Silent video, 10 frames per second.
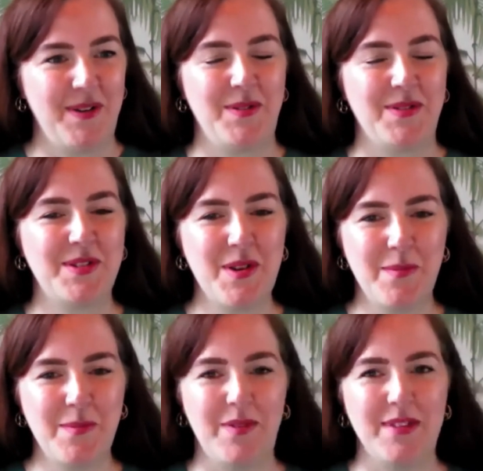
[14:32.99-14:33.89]
on
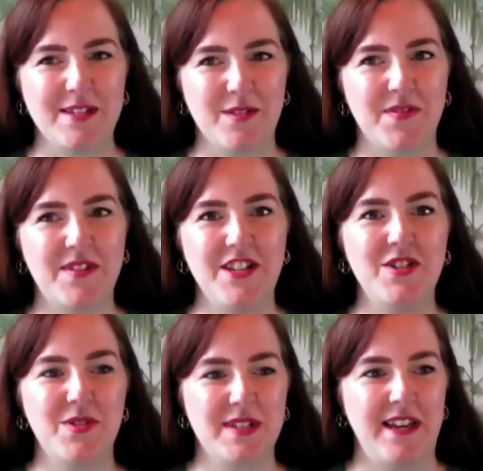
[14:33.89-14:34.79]
Zoom and all these sort of
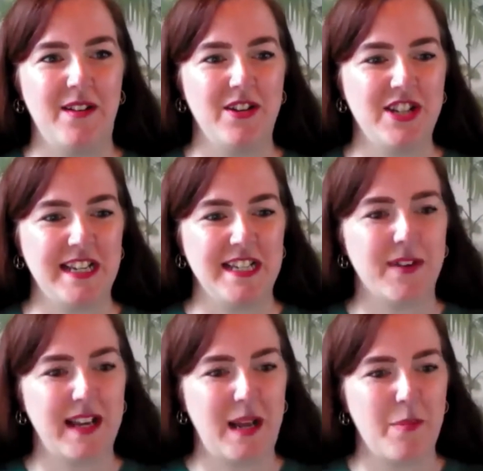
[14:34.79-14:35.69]
digital technologies
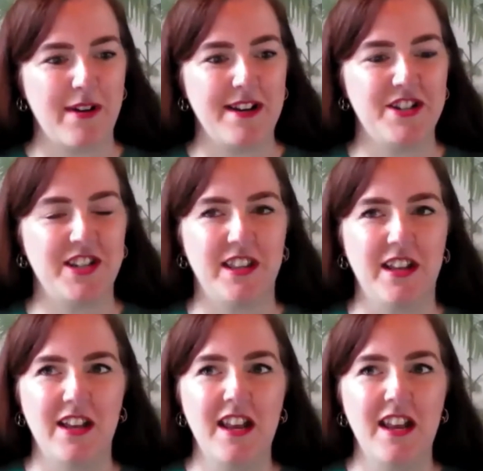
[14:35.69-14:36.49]
for collaboration, that